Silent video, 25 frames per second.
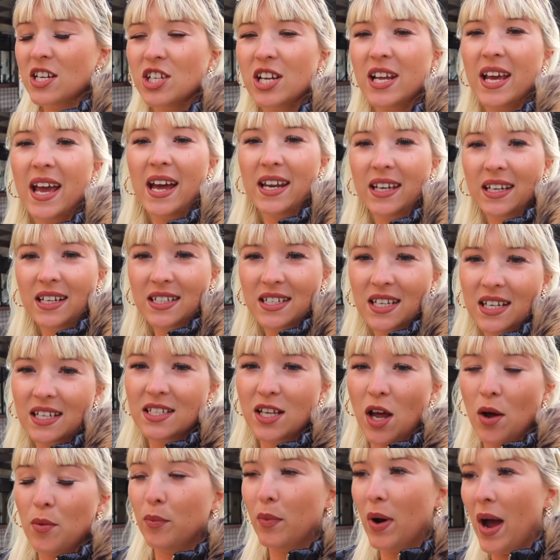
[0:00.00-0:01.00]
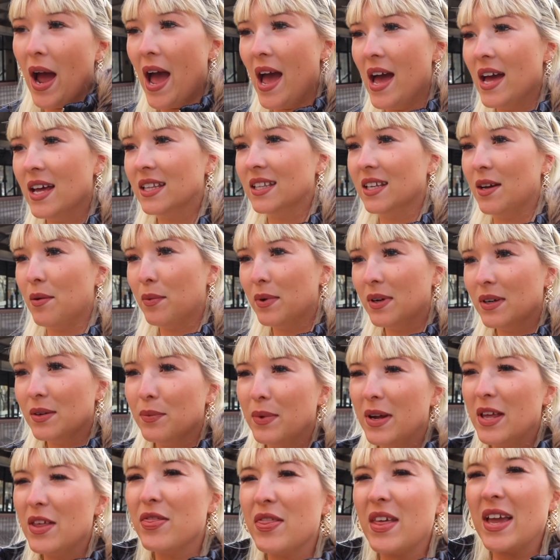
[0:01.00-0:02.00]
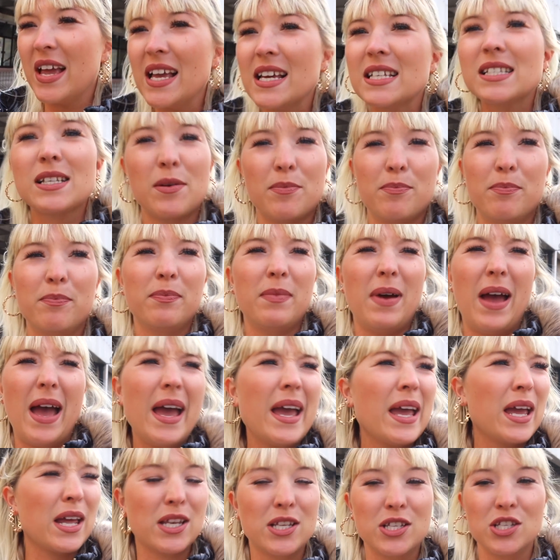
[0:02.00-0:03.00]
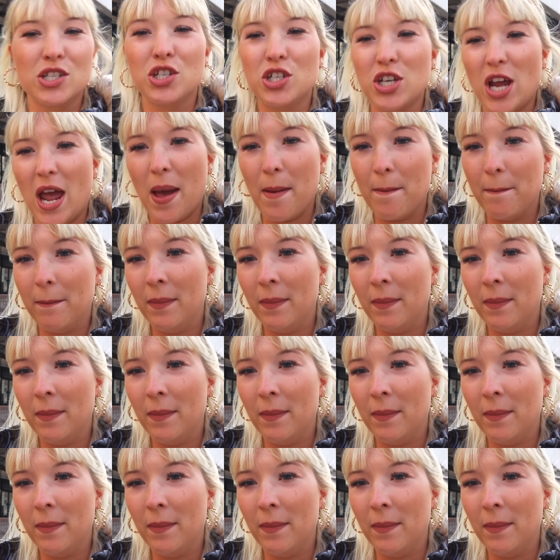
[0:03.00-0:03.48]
actually heading to somewhere that we think is a hidden gem.